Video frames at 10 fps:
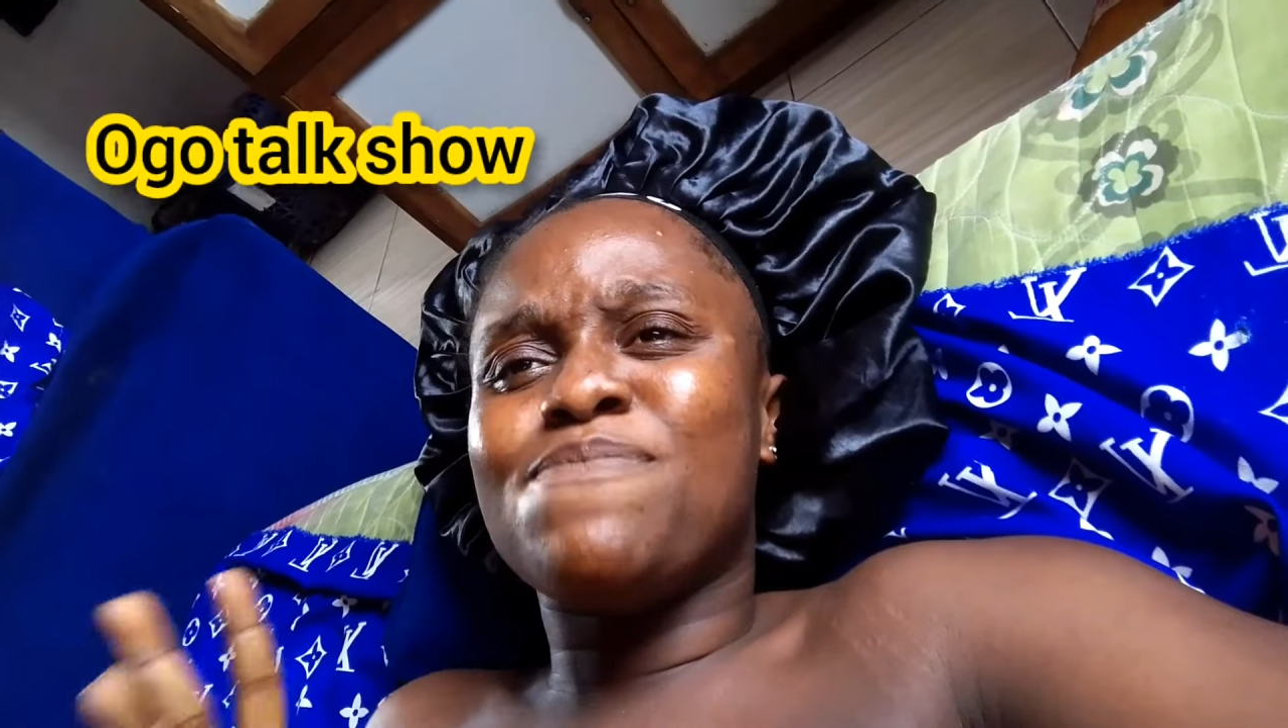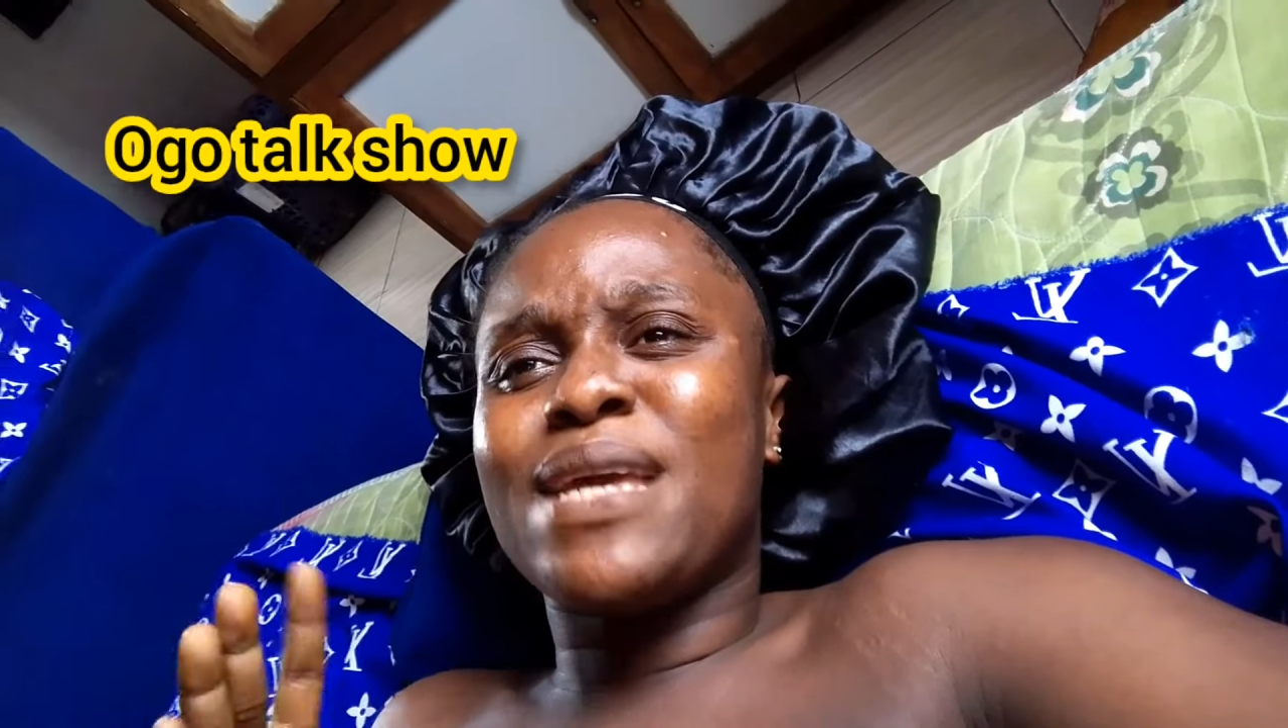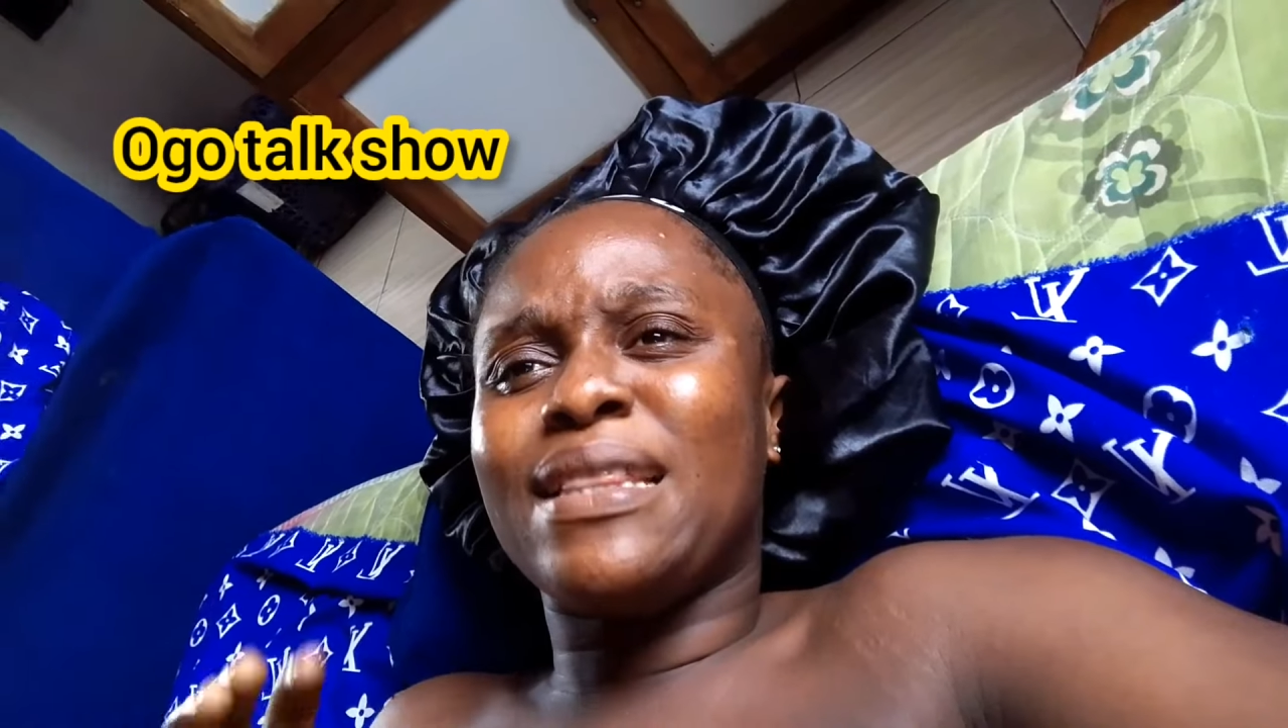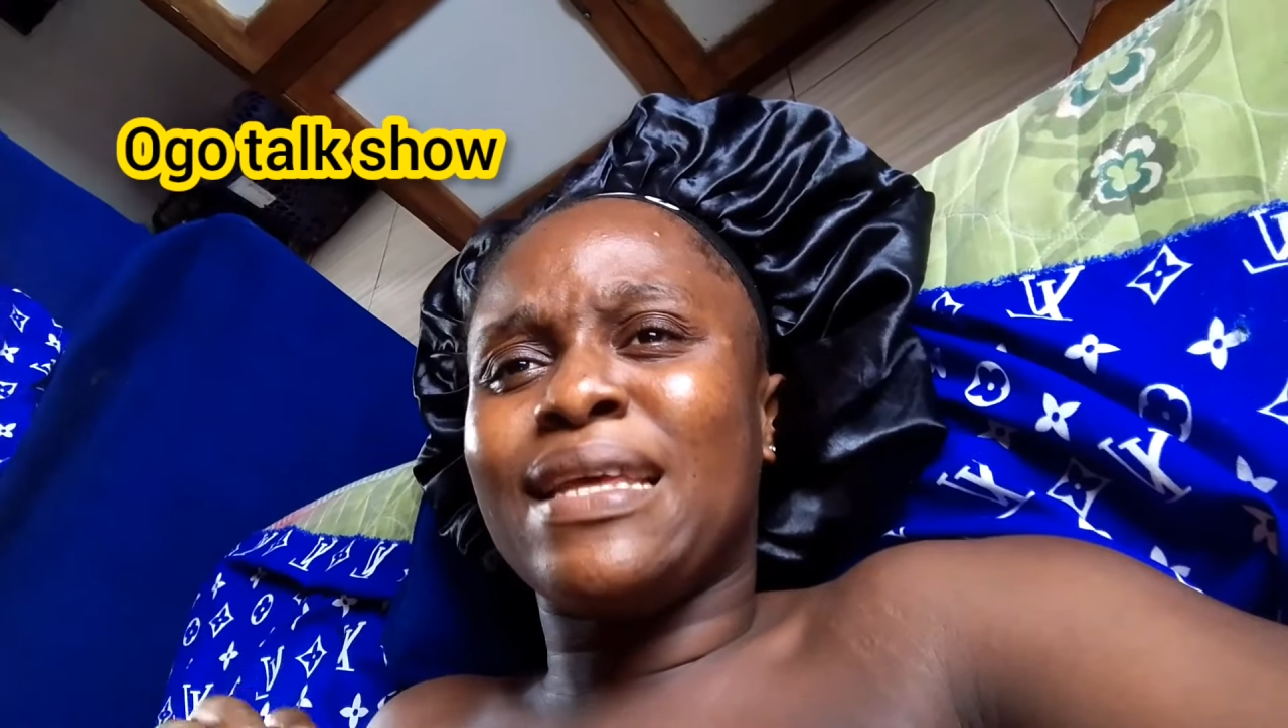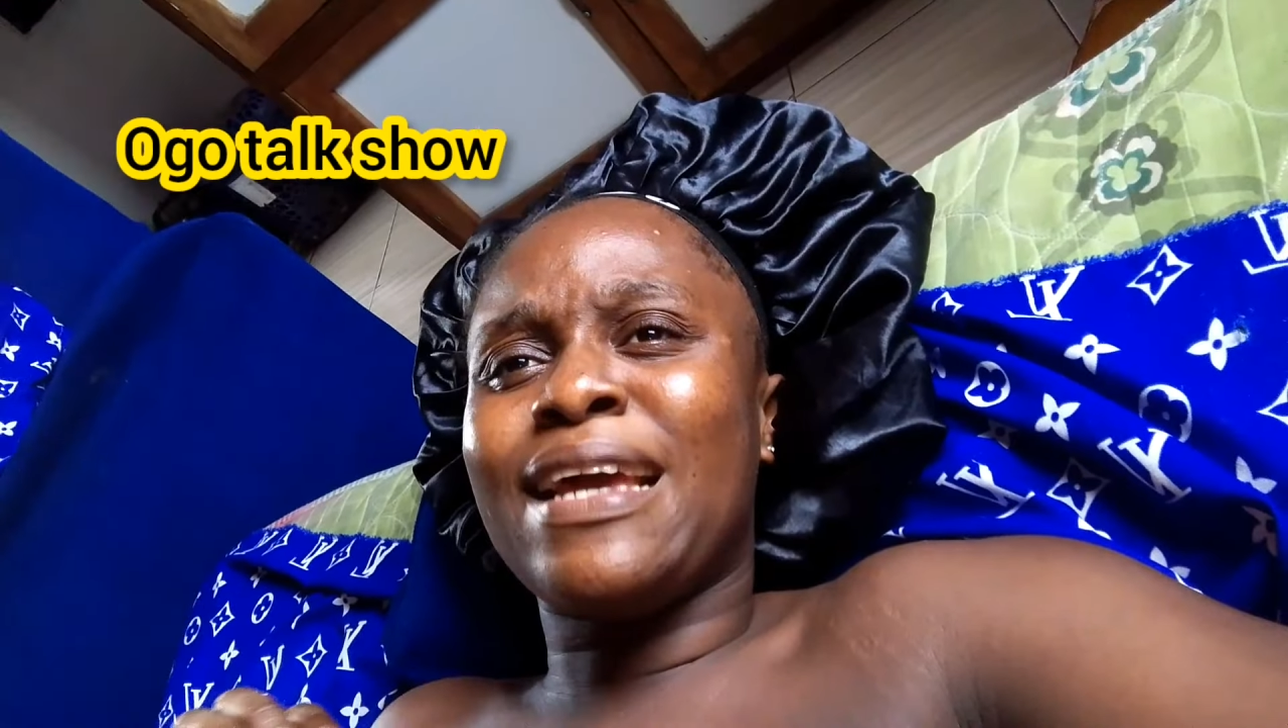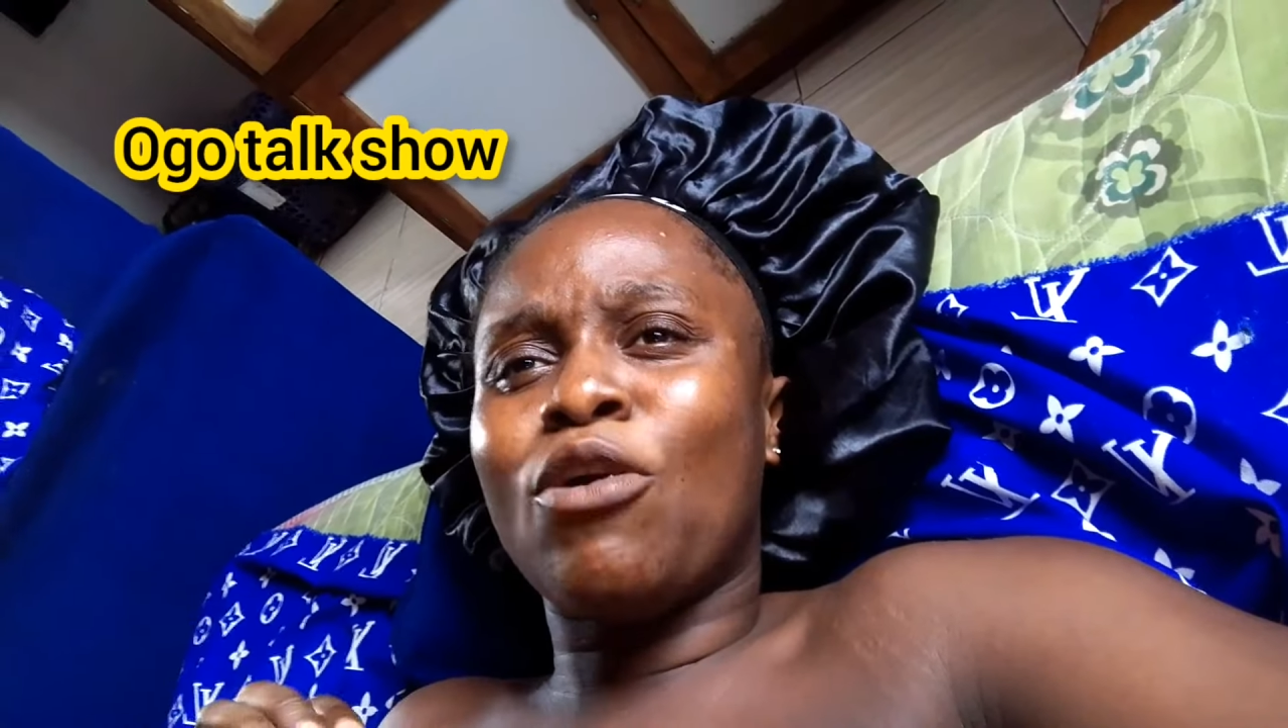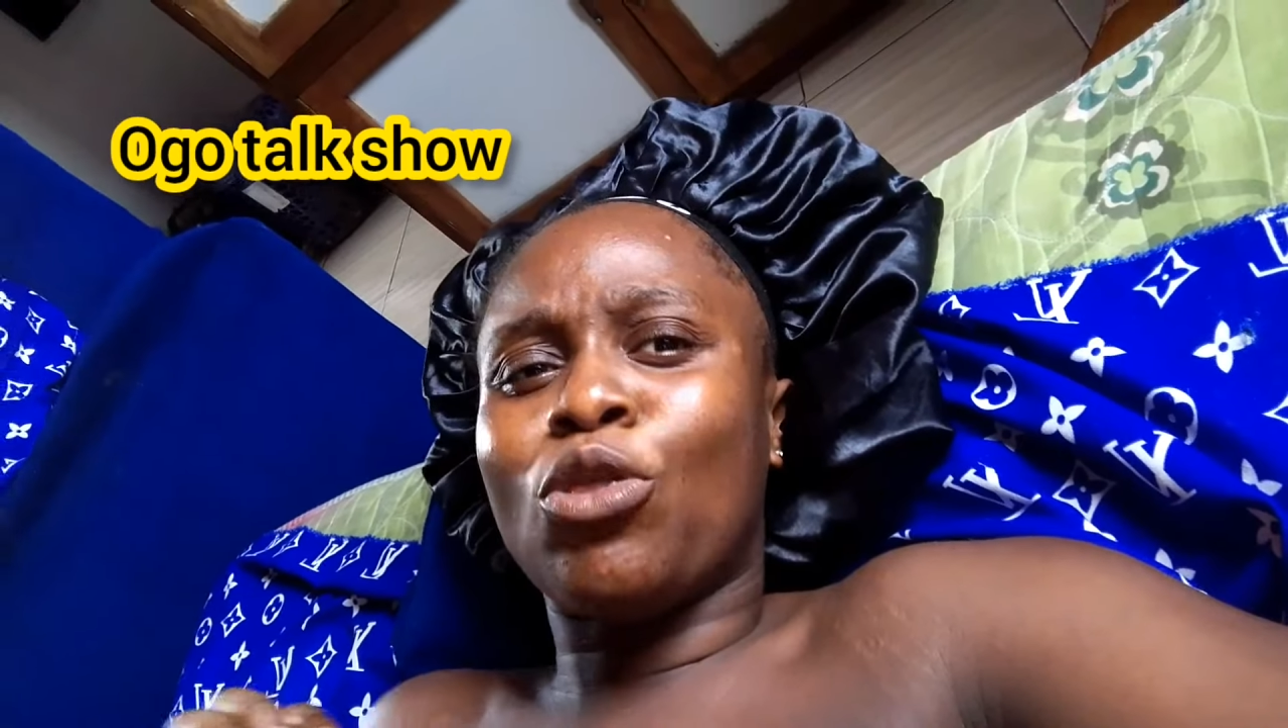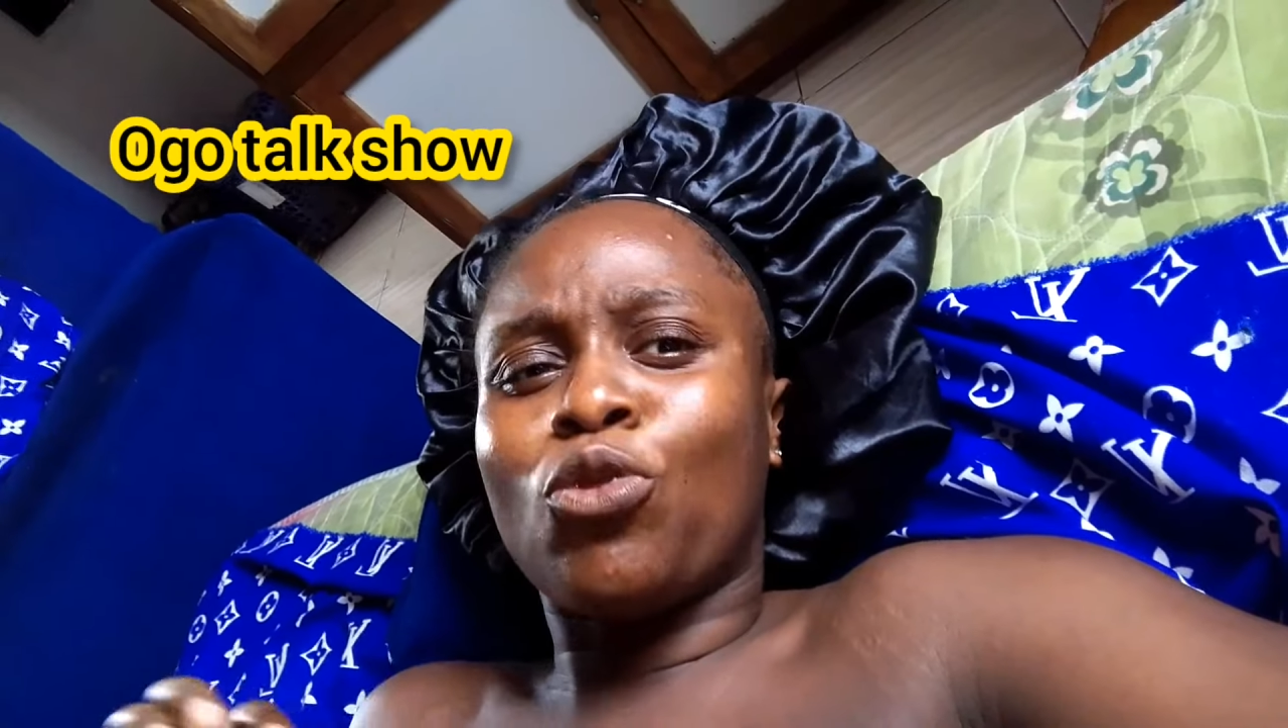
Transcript: me and the guy on